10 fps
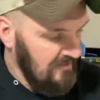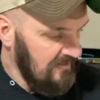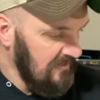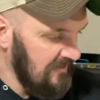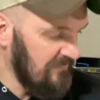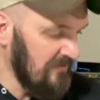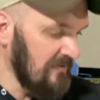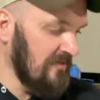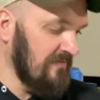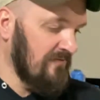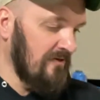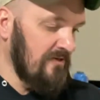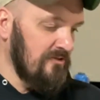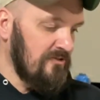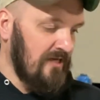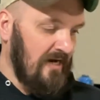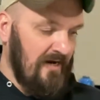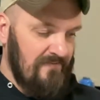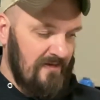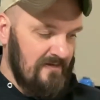If you're looking for a new
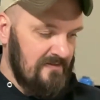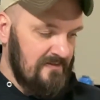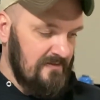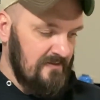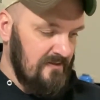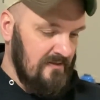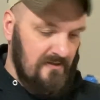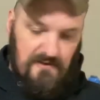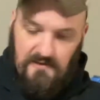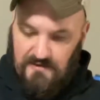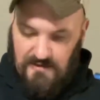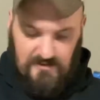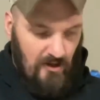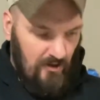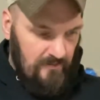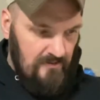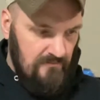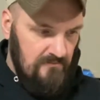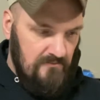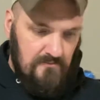shaft that's carbon
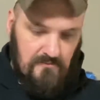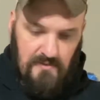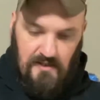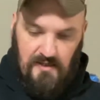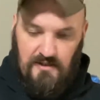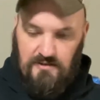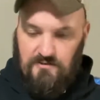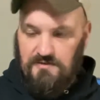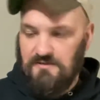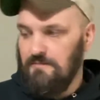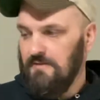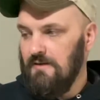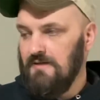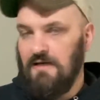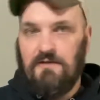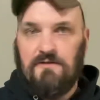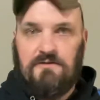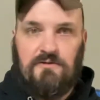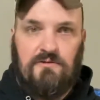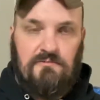and you want something that kind of looks
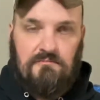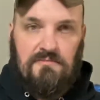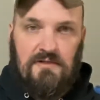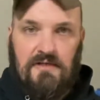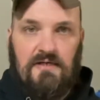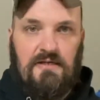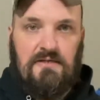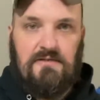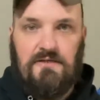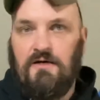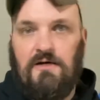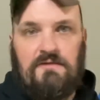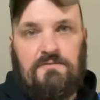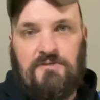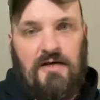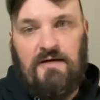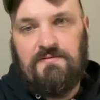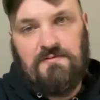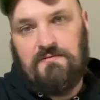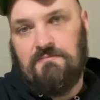cool, look into these. They're awesome
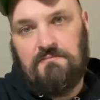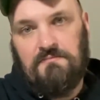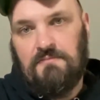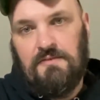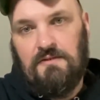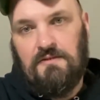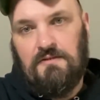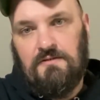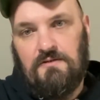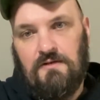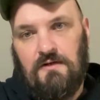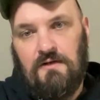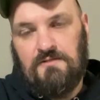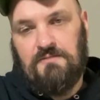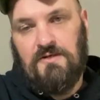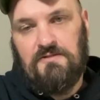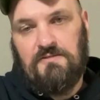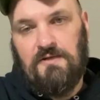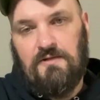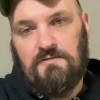shafts. They're awesome
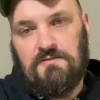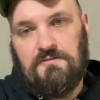arrows.